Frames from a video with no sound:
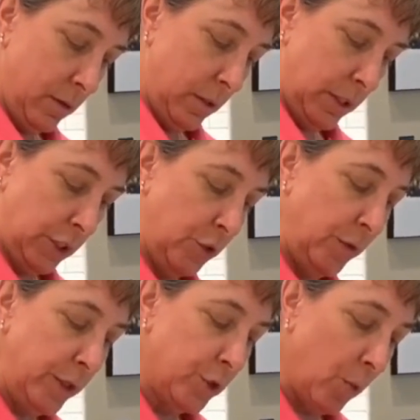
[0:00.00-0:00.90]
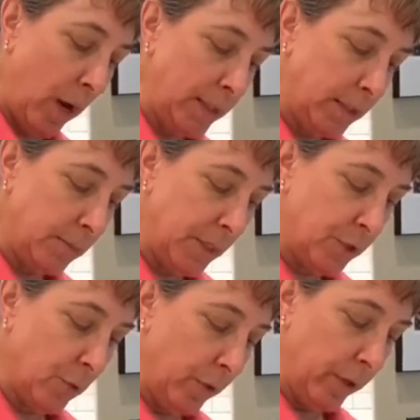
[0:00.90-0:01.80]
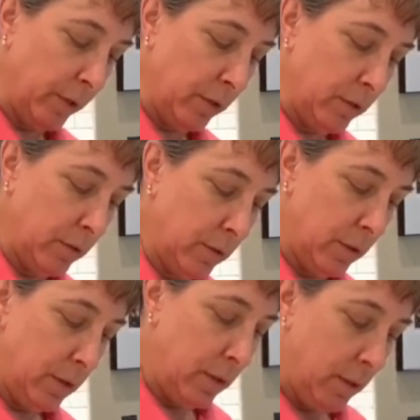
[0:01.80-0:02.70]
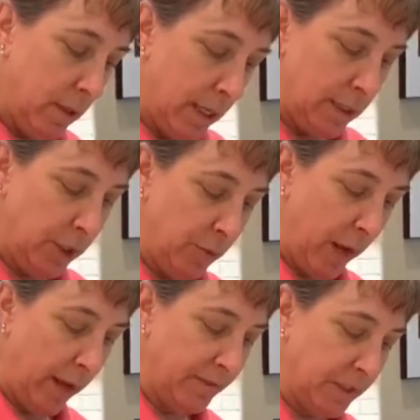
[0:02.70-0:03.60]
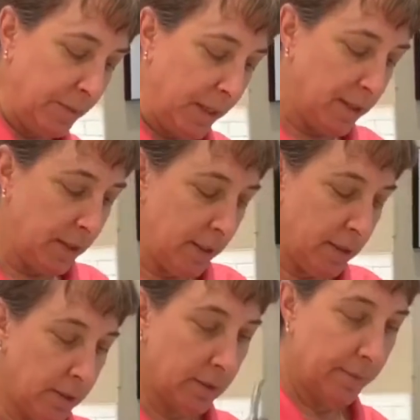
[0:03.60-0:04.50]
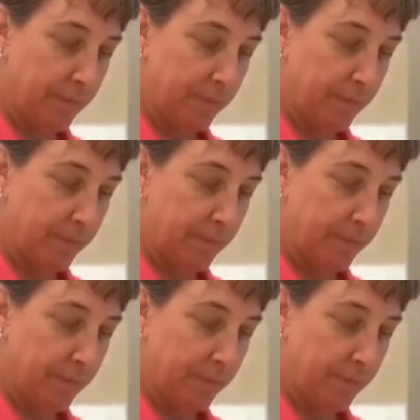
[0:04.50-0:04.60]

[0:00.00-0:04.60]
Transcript: So you need twice as much oil as you have spices.